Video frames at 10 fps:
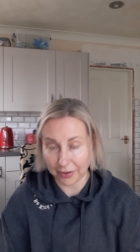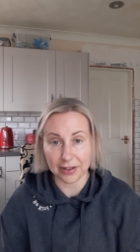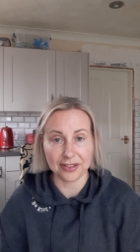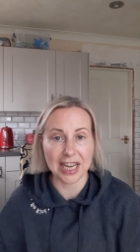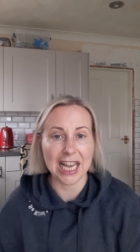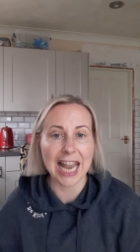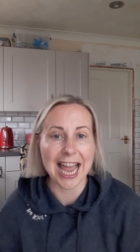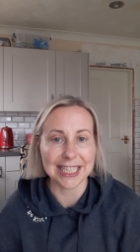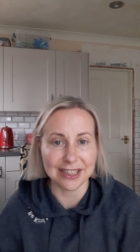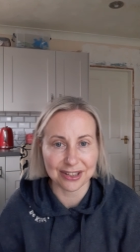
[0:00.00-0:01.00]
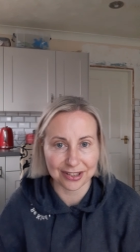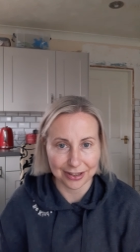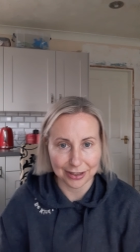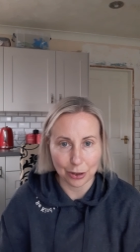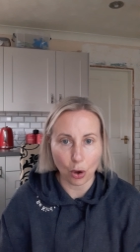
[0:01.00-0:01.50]
They say light
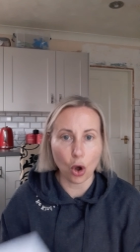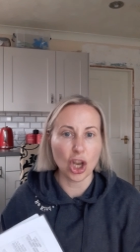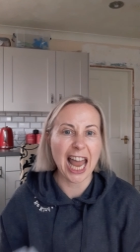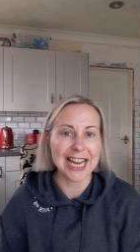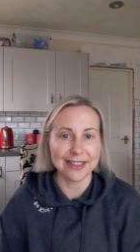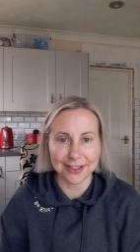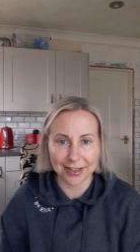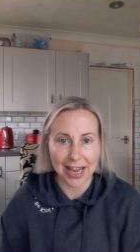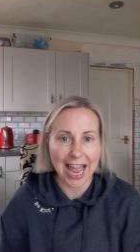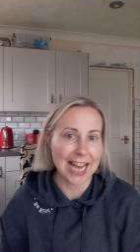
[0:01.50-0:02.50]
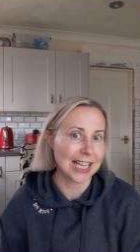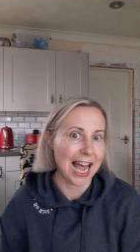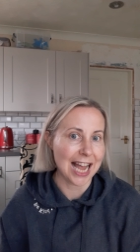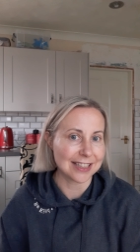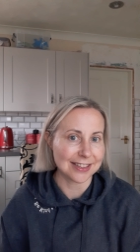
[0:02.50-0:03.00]
or light,
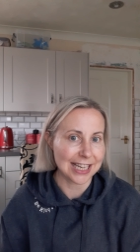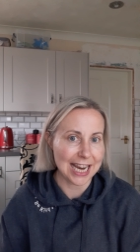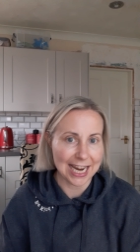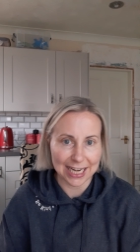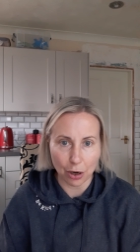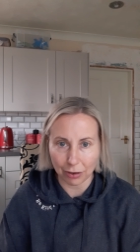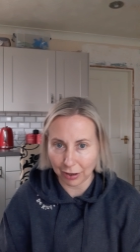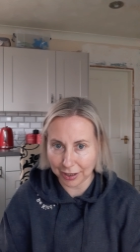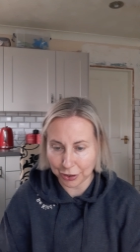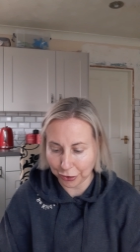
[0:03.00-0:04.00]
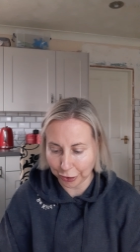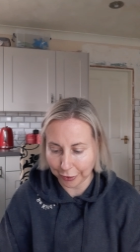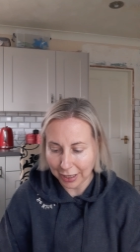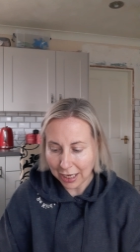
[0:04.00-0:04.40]
L-I-T-E, you know.